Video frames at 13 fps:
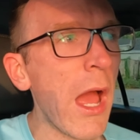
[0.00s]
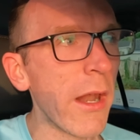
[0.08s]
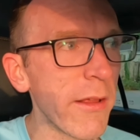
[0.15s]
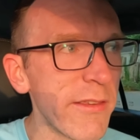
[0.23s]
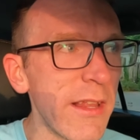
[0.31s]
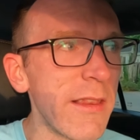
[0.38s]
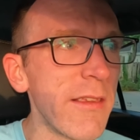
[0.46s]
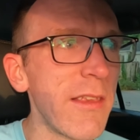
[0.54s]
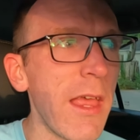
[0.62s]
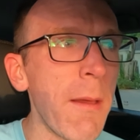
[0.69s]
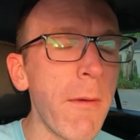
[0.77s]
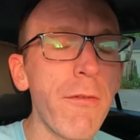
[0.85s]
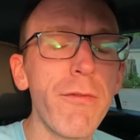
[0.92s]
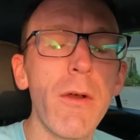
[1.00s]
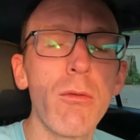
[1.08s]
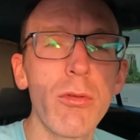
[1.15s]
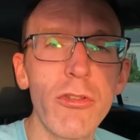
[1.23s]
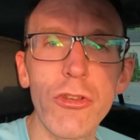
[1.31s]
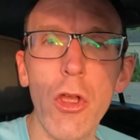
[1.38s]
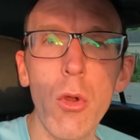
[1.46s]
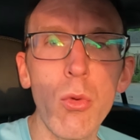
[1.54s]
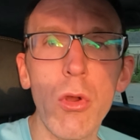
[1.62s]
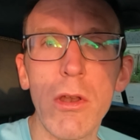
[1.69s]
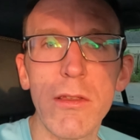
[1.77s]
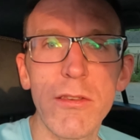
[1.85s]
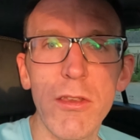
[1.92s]
And I said this to him, I felt so
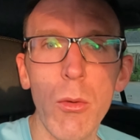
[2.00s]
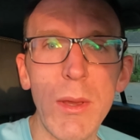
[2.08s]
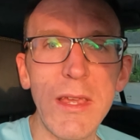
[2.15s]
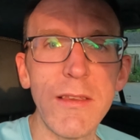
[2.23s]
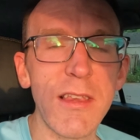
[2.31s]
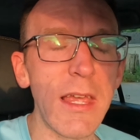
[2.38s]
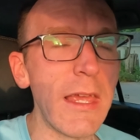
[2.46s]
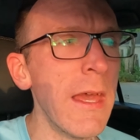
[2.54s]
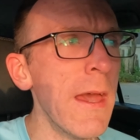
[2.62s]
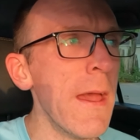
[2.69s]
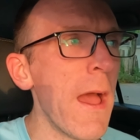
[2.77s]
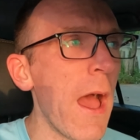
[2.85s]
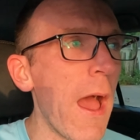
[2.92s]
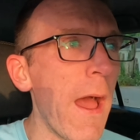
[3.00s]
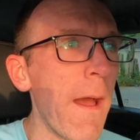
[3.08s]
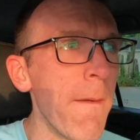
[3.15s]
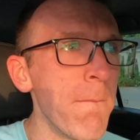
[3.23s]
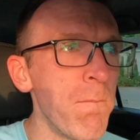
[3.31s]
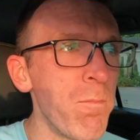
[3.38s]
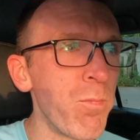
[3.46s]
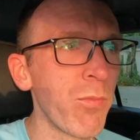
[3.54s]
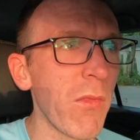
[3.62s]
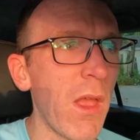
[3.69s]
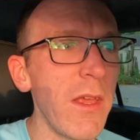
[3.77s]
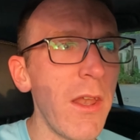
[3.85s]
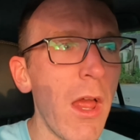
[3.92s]
good. It's so easy.
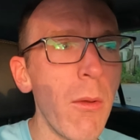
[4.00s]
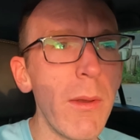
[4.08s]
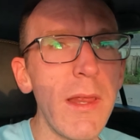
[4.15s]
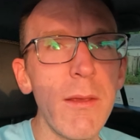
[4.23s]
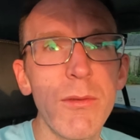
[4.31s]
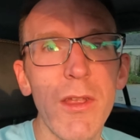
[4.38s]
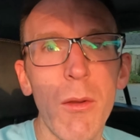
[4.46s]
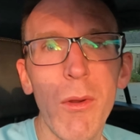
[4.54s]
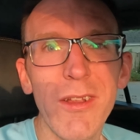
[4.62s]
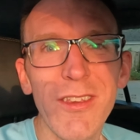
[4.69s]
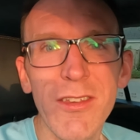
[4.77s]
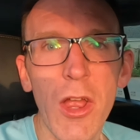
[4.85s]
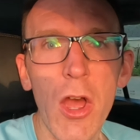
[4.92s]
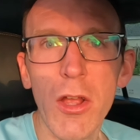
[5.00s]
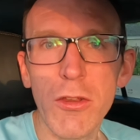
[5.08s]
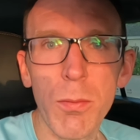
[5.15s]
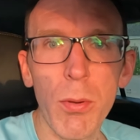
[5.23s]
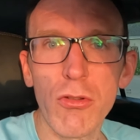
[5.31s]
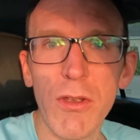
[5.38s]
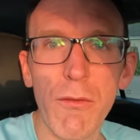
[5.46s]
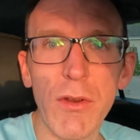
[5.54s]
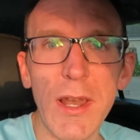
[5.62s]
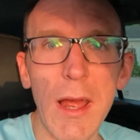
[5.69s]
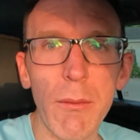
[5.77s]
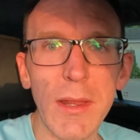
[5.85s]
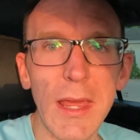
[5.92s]
Um, you know, and he was like, well, it doesn't hurt to push every
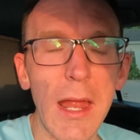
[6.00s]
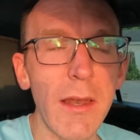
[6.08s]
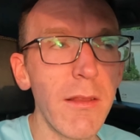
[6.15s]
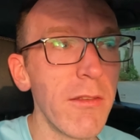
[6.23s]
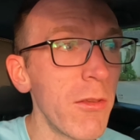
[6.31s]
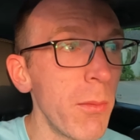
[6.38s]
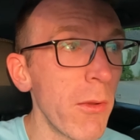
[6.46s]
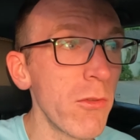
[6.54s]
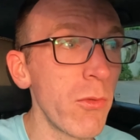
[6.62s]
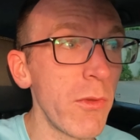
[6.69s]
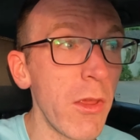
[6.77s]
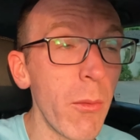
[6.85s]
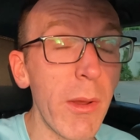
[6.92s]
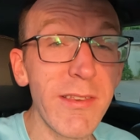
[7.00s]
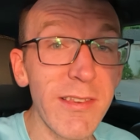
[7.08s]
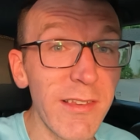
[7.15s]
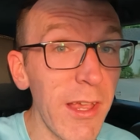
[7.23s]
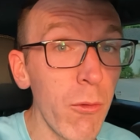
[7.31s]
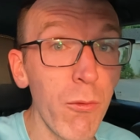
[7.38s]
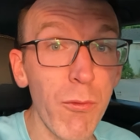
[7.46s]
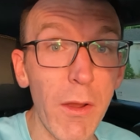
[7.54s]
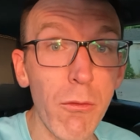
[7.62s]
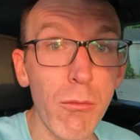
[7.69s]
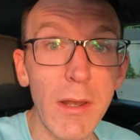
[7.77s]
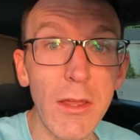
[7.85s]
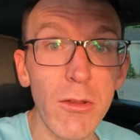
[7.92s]
now and again. And to be honest with you, I still
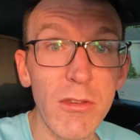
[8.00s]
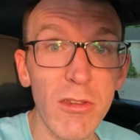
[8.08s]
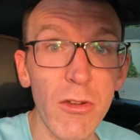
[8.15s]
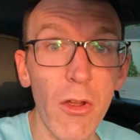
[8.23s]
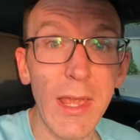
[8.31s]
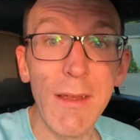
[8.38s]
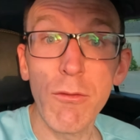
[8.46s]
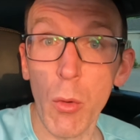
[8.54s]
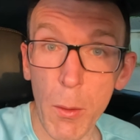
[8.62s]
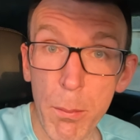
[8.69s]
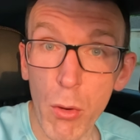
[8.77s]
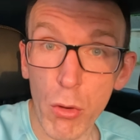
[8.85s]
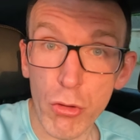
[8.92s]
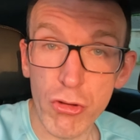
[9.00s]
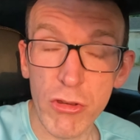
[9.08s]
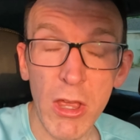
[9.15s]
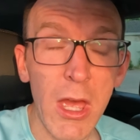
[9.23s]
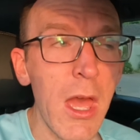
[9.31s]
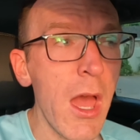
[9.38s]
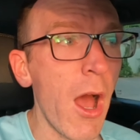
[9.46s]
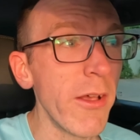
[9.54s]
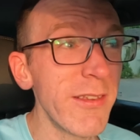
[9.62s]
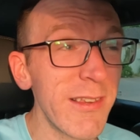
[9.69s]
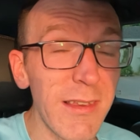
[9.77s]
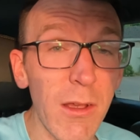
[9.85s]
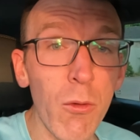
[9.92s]
felt really good tonight. Even though I pushed, I
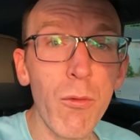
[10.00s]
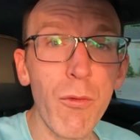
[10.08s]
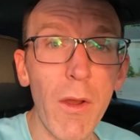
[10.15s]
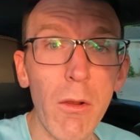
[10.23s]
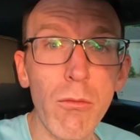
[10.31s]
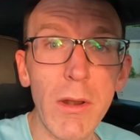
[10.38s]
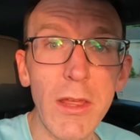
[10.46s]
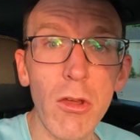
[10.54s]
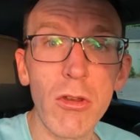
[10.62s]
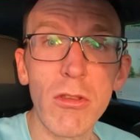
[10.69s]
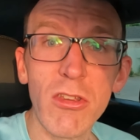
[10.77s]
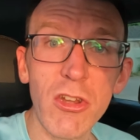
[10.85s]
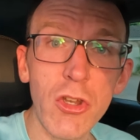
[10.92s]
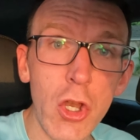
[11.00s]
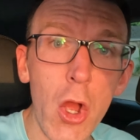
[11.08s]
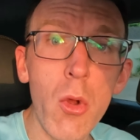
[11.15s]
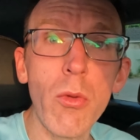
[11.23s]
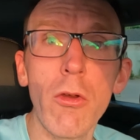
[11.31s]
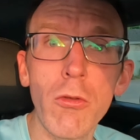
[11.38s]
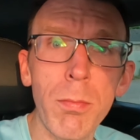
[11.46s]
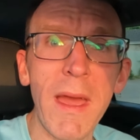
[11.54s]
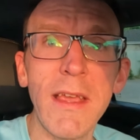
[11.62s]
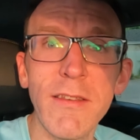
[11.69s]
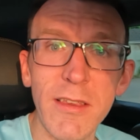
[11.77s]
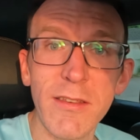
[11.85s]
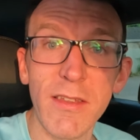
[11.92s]
still felt really good. And to know those
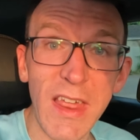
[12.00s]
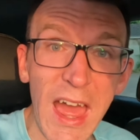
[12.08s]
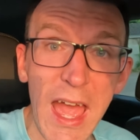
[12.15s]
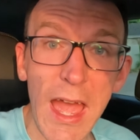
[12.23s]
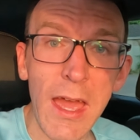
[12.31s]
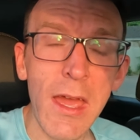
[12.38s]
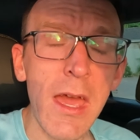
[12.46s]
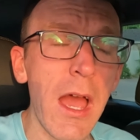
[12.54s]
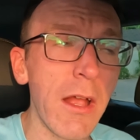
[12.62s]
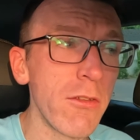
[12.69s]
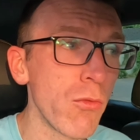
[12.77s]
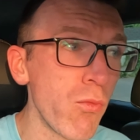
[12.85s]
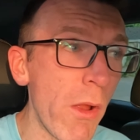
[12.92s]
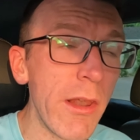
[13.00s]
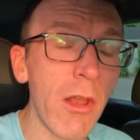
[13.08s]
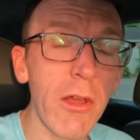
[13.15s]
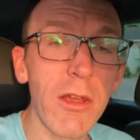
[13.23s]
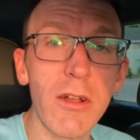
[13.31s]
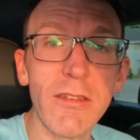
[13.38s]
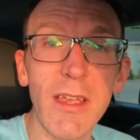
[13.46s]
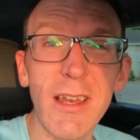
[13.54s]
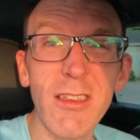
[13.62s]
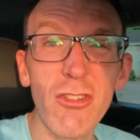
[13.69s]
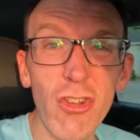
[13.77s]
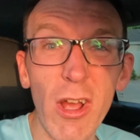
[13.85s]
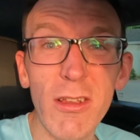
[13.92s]
paces are there and to run like I did
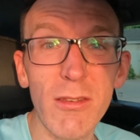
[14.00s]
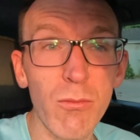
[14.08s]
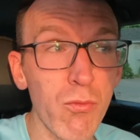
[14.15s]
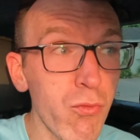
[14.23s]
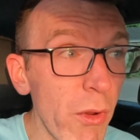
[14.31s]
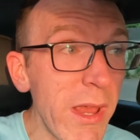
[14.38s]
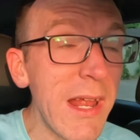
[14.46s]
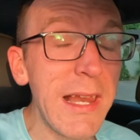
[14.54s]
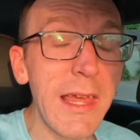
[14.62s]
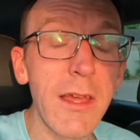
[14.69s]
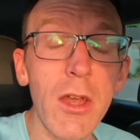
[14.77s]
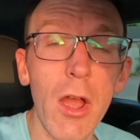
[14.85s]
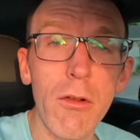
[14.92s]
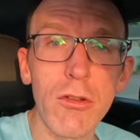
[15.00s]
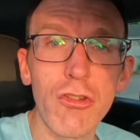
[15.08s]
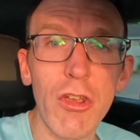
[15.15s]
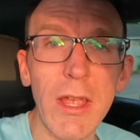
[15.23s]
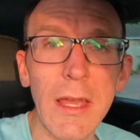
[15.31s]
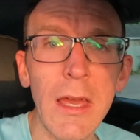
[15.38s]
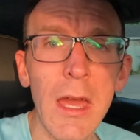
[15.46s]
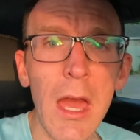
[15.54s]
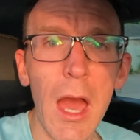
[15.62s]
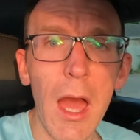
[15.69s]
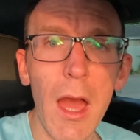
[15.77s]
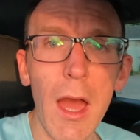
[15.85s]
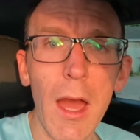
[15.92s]
is just really encouraging.
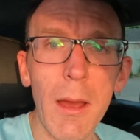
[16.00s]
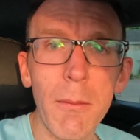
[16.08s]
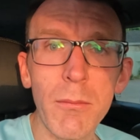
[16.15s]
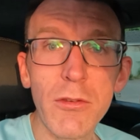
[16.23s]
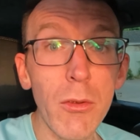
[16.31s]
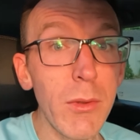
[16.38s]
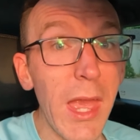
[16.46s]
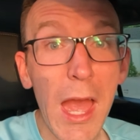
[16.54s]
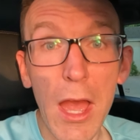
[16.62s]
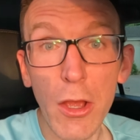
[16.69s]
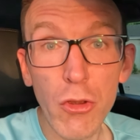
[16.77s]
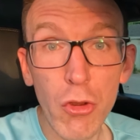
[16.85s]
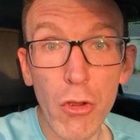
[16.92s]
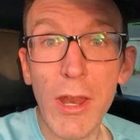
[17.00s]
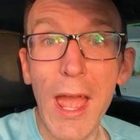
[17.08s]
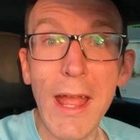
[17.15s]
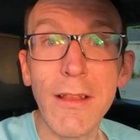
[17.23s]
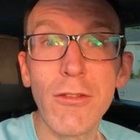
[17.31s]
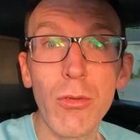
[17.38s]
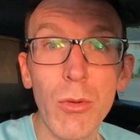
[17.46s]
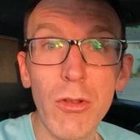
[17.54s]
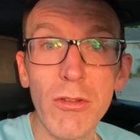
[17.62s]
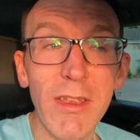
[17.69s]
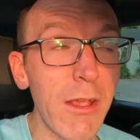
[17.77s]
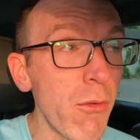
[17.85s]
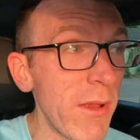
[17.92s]
Um, so yeah, a good end to a
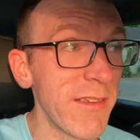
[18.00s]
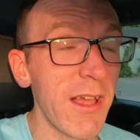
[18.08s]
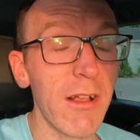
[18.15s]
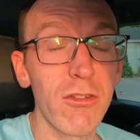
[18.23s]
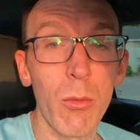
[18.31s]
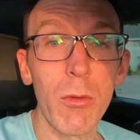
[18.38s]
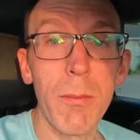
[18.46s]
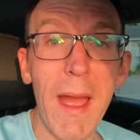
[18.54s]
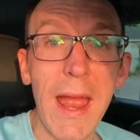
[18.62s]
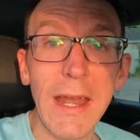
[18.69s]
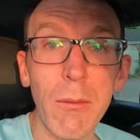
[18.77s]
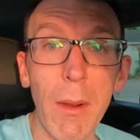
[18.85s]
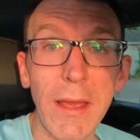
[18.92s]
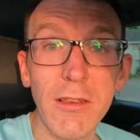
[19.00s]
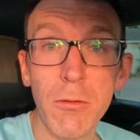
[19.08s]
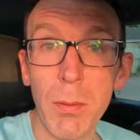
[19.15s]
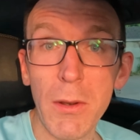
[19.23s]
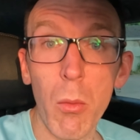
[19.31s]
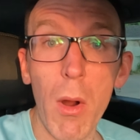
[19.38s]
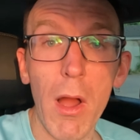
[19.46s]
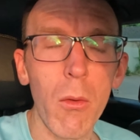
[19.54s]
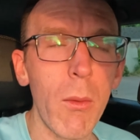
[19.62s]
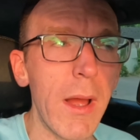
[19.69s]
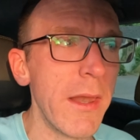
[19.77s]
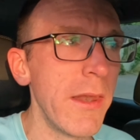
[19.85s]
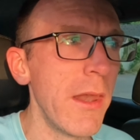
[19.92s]
good day. Great to catch up with Matt anyway, because it's been a
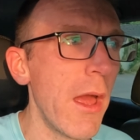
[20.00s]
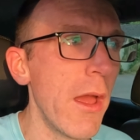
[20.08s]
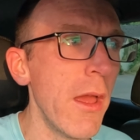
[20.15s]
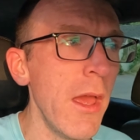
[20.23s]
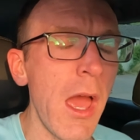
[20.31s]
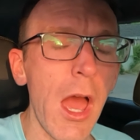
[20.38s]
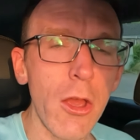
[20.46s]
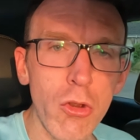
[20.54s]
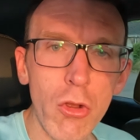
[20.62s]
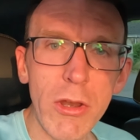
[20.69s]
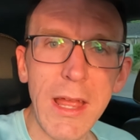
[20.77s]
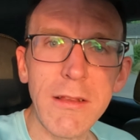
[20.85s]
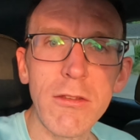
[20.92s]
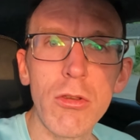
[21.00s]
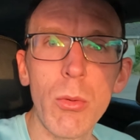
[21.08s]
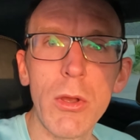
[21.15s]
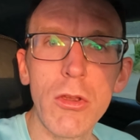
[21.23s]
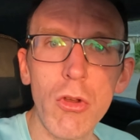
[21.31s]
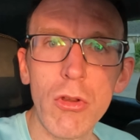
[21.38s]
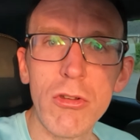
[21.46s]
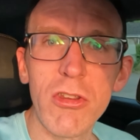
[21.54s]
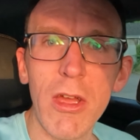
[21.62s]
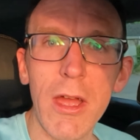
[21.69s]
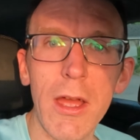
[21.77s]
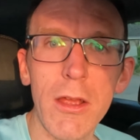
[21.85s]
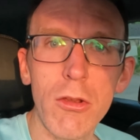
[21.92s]
while. And uh, a good end to a good good
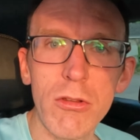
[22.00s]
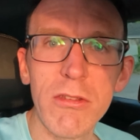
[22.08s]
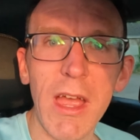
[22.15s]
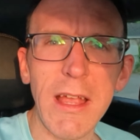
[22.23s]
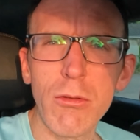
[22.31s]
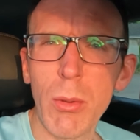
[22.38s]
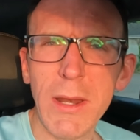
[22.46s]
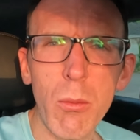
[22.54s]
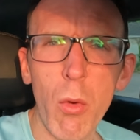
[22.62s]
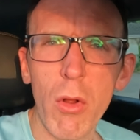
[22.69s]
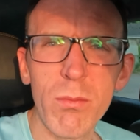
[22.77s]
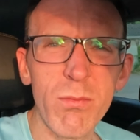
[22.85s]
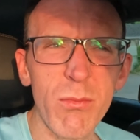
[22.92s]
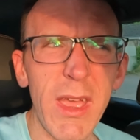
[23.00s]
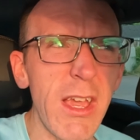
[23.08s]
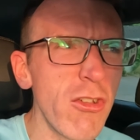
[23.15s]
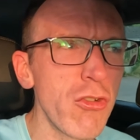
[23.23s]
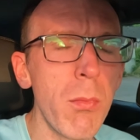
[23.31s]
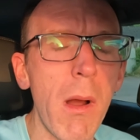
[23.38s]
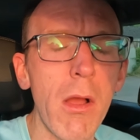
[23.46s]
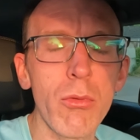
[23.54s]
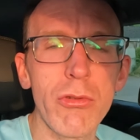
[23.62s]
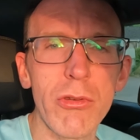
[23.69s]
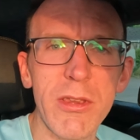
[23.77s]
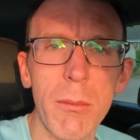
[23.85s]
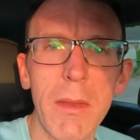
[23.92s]
uh, good day. 21 ish
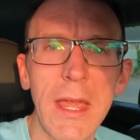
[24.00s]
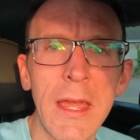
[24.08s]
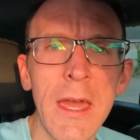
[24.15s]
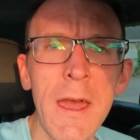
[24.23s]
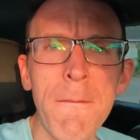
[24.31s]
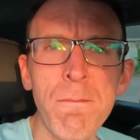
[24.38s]
miles or something.